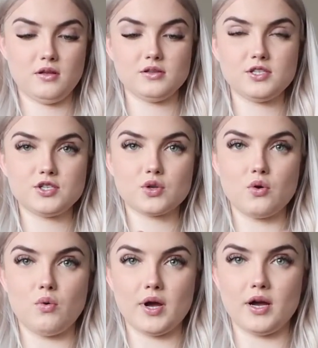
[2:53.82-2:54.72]

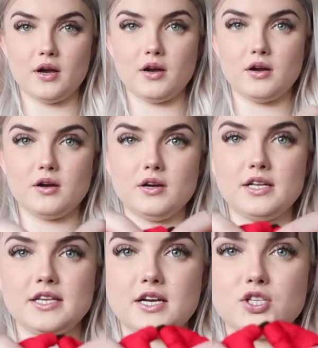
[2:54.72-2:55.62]
square.
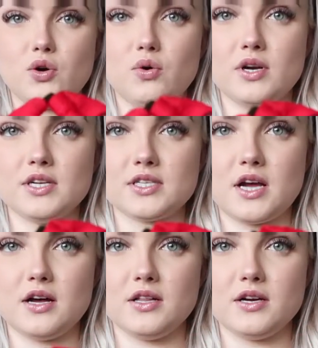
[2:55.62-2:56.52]
It's like a tortoise
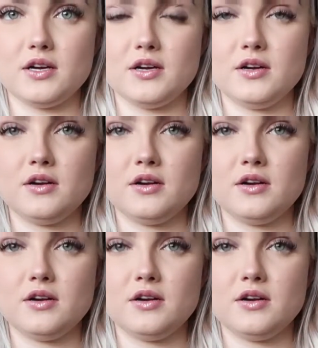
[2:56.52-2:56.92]
color